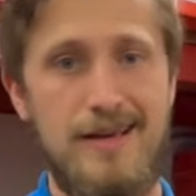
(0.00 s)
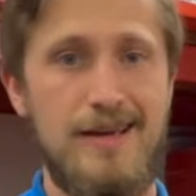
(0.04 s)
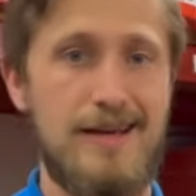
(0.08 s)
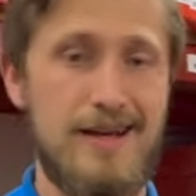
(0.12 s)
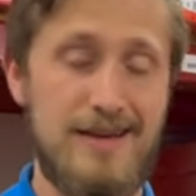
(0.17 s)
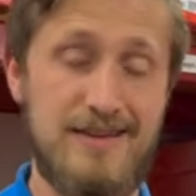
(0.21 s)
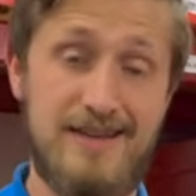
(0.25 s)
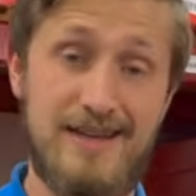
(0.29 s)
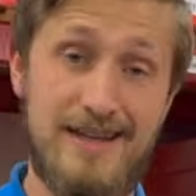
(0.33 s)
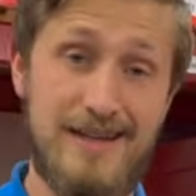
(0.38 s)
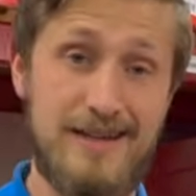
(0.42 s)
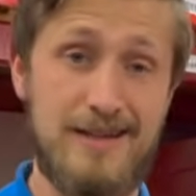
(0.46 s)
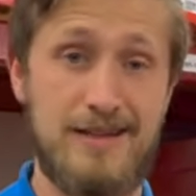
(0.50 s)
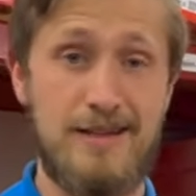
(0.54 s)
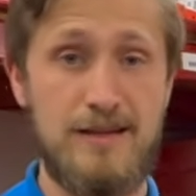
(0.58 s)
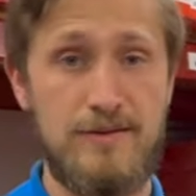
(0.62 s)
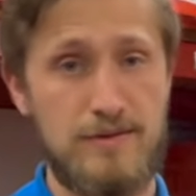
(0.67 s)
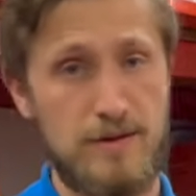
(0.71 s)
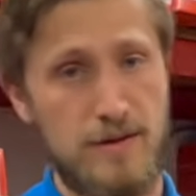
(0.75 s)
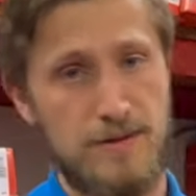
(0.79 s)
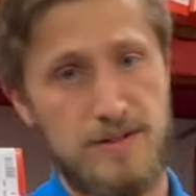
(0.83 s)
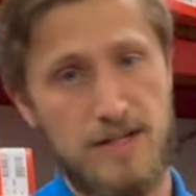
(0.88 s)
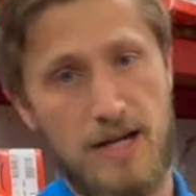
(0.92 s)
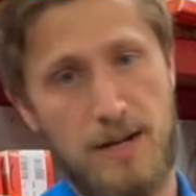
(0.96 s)
And then
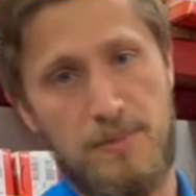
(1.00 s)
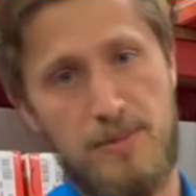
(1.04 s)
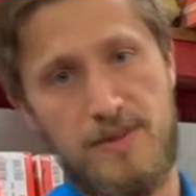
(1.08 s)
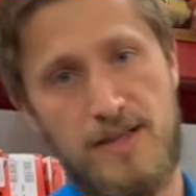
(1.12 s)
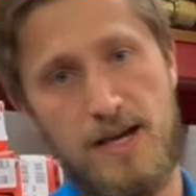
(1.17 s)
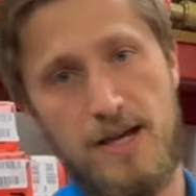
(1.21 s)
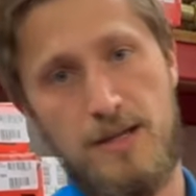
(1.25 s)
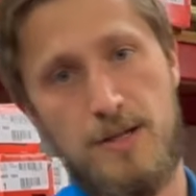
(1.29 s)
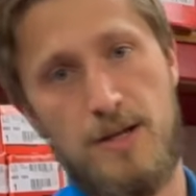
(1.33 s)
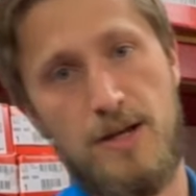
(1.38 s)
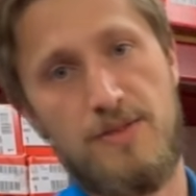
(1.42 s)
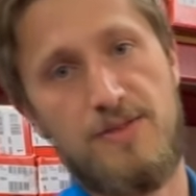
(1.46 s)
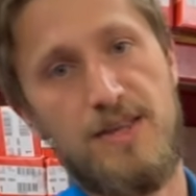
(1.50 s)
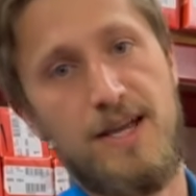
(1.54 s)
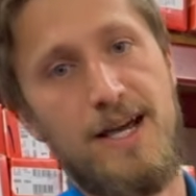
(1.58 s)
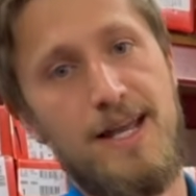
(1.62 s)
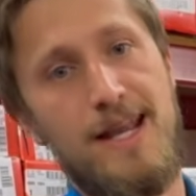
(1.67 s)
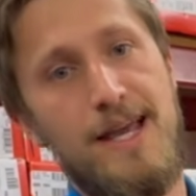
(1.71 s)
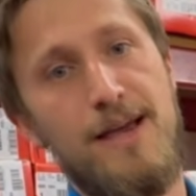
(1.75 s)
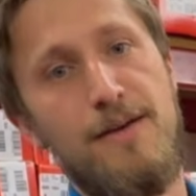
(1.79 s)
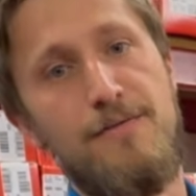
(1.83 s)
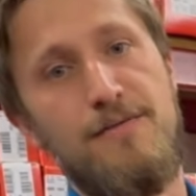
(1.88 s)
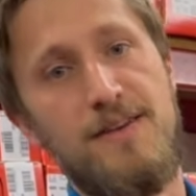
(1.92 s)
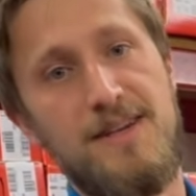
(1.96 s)
even on top of that, you get
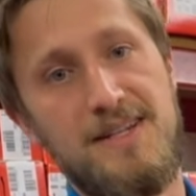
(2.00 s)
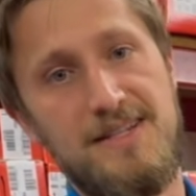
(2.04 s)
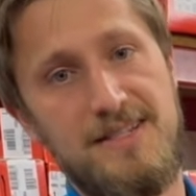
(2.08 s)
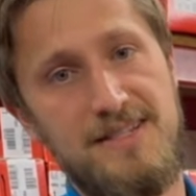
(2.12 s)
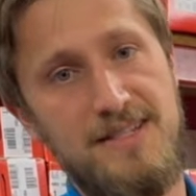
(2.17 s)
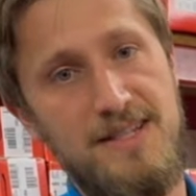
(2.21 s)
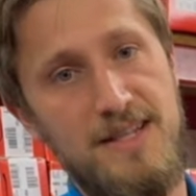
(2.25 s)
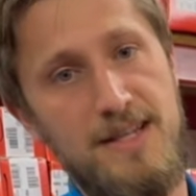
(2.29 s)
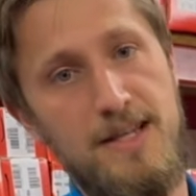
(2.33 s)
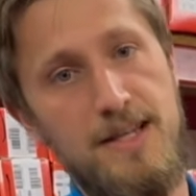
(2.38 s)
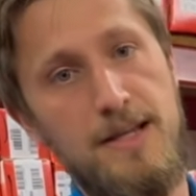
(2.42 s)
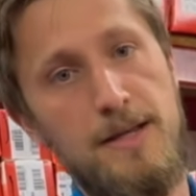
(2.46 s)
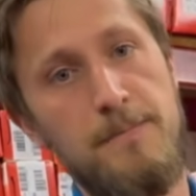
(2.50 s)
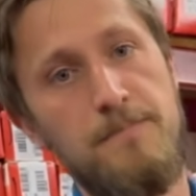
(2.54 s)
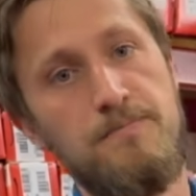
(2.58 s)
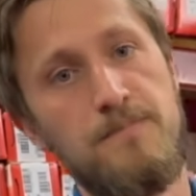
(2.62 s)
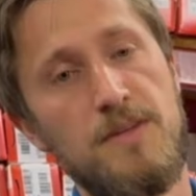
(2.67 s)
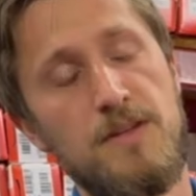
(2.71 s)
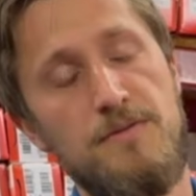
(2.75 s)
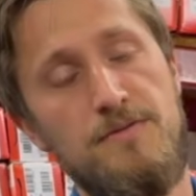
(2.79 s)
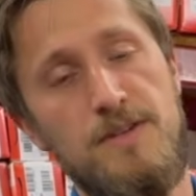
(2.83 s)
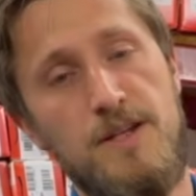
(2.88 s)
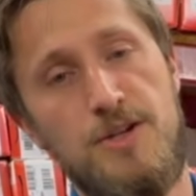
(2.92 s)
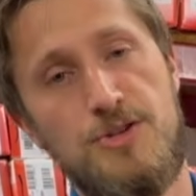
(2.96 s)
that FSD
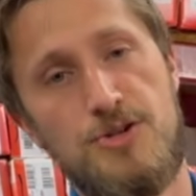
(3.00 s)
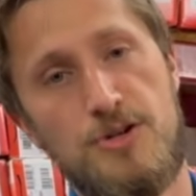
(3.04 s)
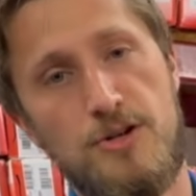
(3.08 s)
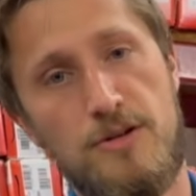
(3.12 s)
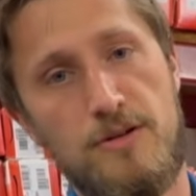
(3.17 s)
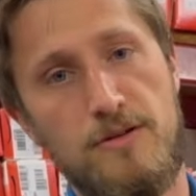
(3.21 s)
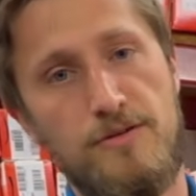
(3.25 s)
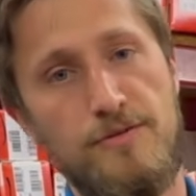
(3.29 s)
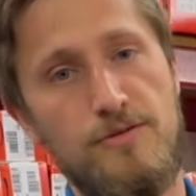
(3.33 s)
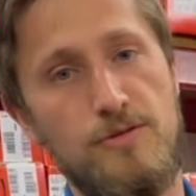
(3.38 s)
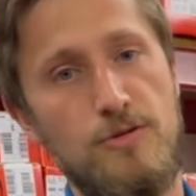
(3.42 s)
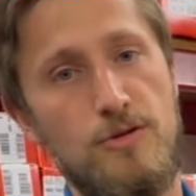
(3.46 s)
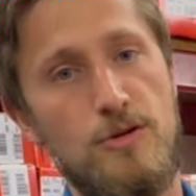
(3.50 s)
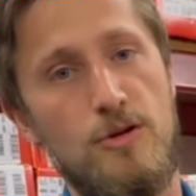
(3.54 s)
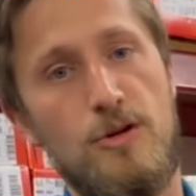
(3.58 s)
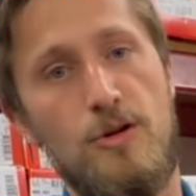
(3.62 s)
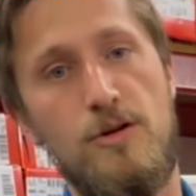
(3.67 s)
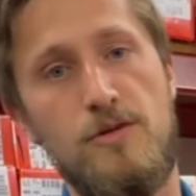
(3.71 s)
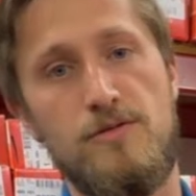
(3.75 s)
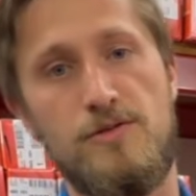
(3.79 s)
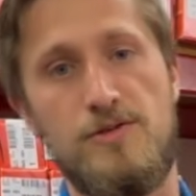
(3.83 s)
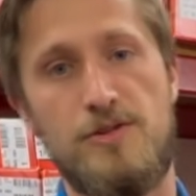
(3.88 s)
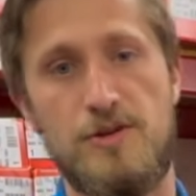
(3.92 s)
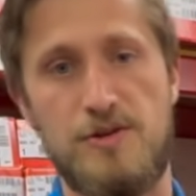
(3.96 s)
feature for
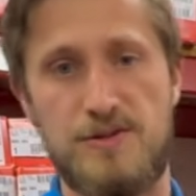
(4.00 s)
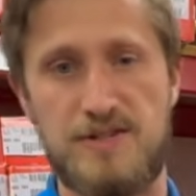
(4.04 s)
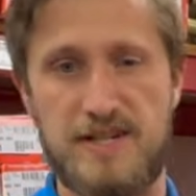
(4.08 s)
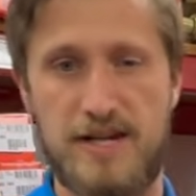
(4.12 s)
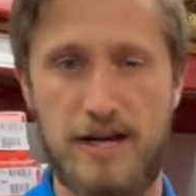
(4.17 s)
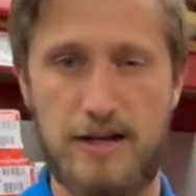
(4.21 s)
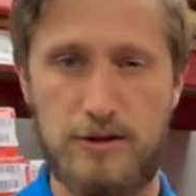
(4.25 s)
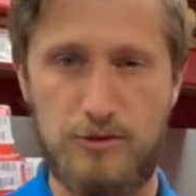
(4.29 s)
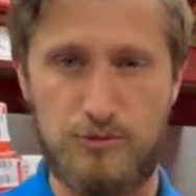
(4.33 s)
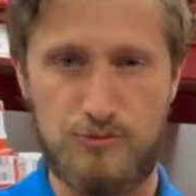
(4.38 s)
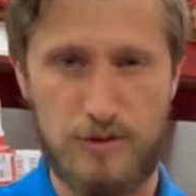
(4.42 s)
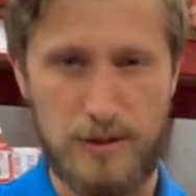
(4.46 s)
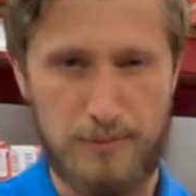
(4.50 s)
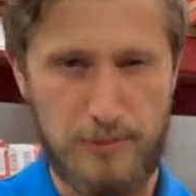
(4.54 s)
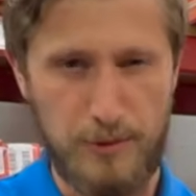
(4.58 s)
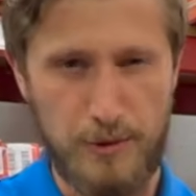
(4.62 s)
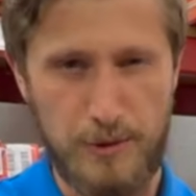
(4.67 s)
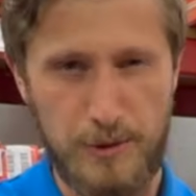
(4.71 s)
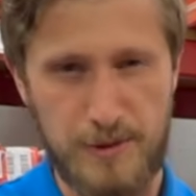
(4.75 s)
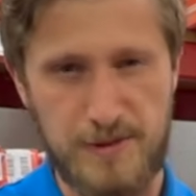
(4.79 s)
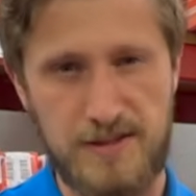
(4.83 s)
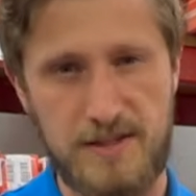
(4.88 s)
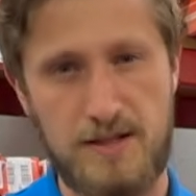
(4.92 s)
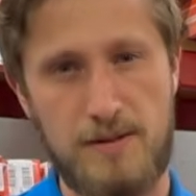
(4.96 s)
over those kind of
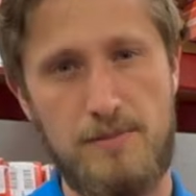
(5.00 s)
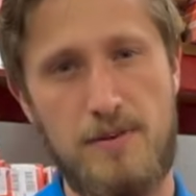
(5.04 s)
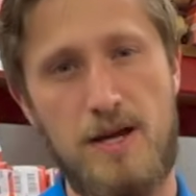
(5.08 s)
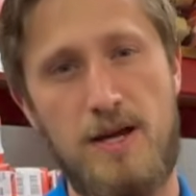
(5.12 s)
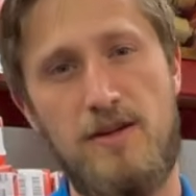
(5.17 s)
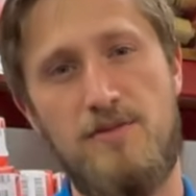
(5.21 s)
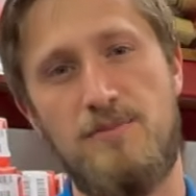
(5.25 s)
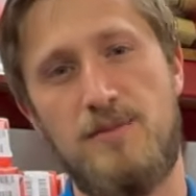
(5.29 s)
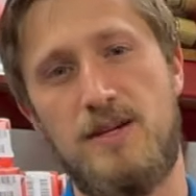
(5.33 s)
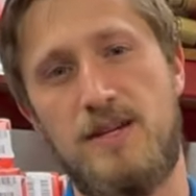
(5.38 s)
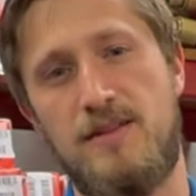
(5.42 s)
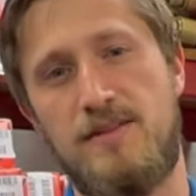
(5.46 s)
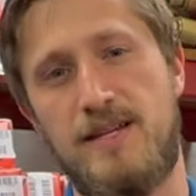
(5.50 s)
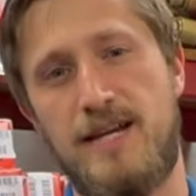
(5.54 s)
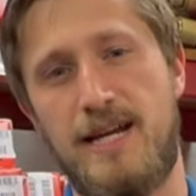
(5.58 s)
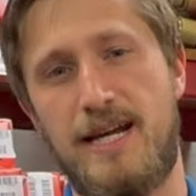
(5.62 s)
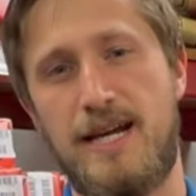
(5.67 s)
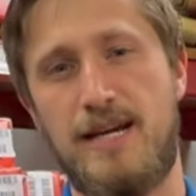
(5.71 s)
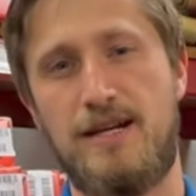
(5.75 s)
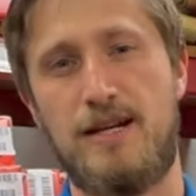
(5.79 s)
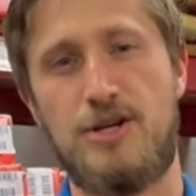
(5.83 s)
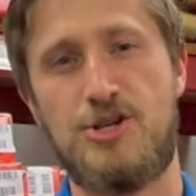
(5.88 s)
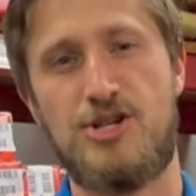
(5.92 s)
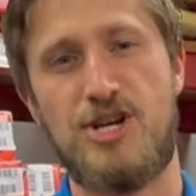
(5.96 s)
ripples in the pavement, that
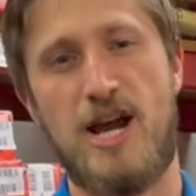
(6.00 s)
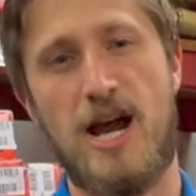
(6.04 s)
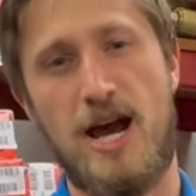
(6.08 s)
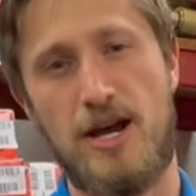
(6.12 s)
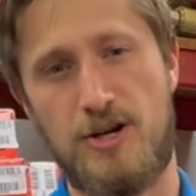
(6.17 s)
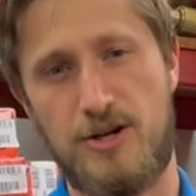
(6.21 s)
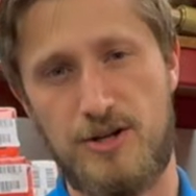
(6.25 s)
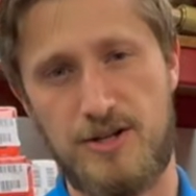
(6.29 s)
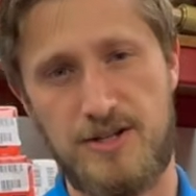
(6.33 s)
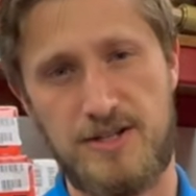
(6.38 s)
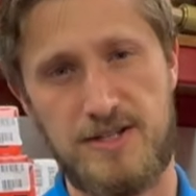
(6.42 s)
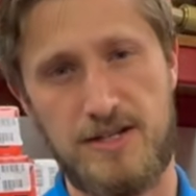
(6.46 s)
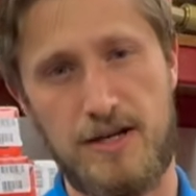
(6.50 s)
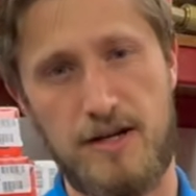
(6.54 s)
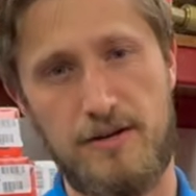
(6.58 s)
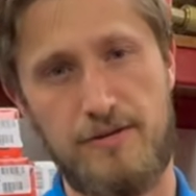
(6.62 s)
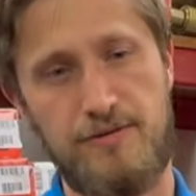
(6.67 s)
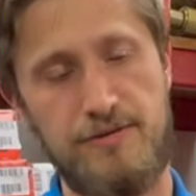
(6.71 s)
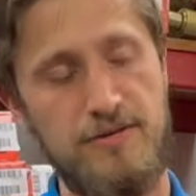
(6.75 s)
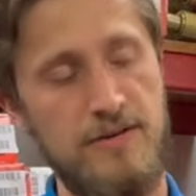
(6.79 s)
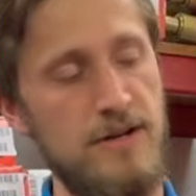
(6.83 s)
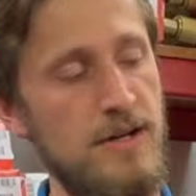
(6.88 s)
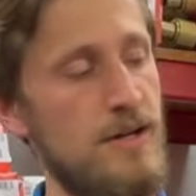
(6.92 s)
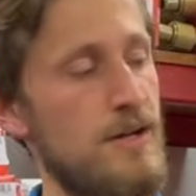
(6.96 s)
kind of chatter
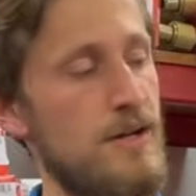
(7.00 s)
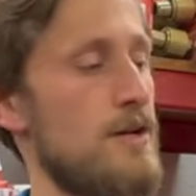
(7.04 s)
stuff,